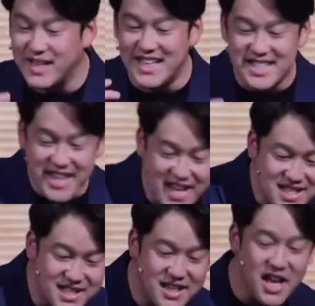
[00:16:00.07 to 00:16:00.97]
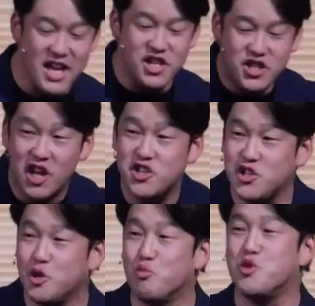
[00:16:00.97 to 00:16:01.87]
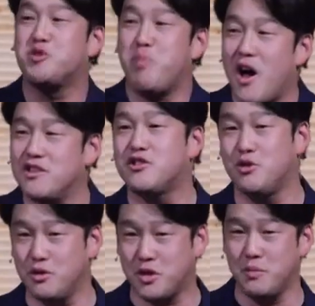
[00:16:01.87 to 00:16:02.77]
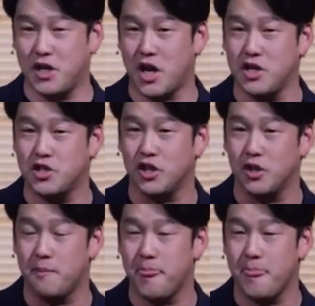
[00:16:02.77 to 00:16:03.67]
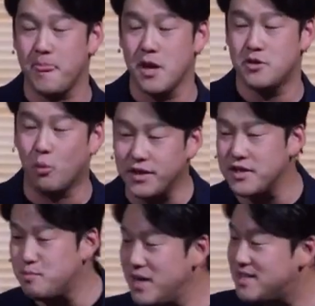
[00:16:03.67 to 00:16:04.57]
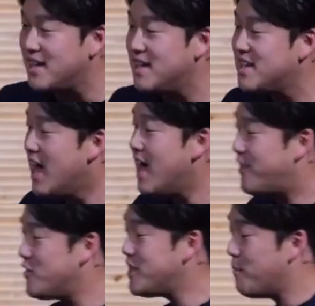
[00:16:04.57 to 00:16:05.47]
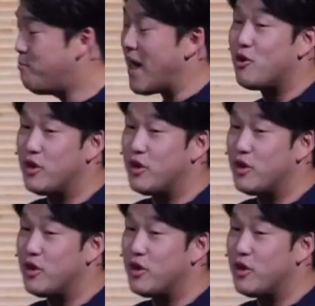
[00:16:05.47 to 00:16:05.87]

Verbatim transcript: an intended, intentional response to the communication. So, what this means is there's a better